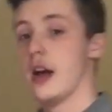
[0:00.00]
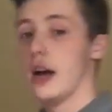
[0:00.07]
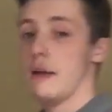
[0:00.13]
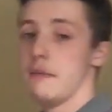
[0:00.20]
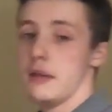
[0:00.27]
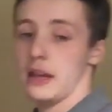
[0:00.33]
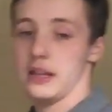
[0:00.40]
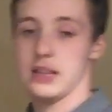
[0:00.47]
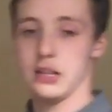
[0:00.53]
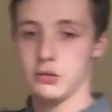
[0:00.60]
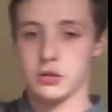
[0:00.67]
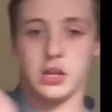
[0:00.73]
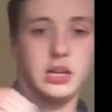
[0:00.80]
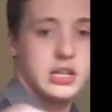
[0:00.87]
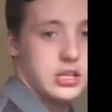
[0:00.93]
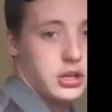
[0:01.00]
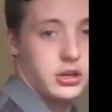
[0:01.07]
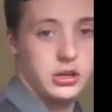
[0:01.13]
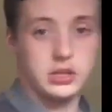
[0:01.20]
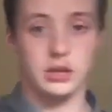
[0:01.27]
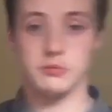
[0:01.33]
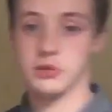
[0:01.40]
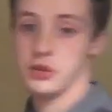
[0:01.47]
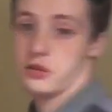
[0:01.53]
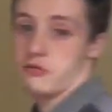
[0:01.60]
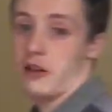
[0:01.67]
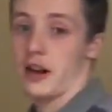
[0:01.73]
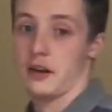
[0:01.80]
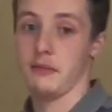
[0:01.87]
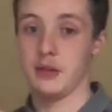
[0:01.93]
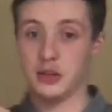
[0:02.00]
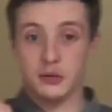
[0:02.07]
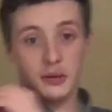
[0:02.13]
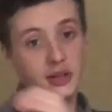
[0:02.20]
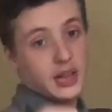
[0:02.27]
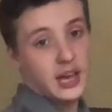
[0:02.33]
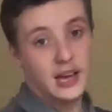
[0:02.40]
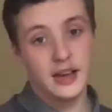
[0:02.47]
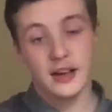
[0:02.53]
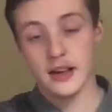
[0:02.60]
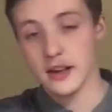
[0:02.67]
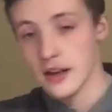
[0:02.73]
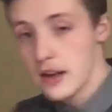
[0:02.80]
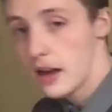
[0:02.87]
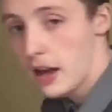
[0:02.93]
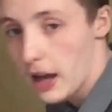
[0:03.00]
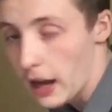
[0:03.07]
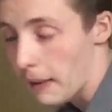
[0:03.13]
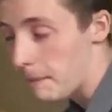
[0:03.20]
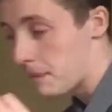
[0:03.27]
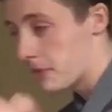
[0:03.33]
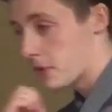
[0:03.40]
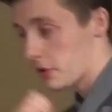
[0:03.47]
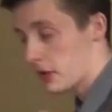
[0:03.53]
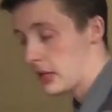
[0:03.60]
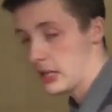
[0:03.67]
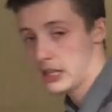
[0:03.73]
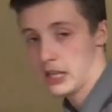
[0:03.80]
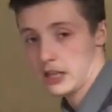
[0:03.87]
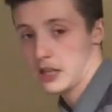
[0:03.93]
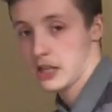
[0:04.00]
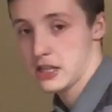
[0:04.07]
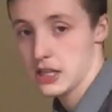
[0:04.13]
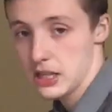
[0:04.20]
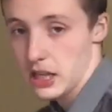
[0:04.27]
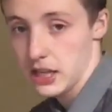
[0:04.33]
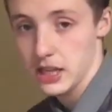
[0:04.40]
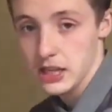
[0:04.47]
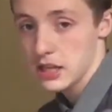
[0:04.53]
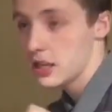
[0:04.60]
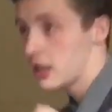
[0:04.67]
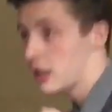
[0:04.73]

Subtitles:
Like, those aren't his hooks, I'm just randomly doing that. So he's like this, he's like...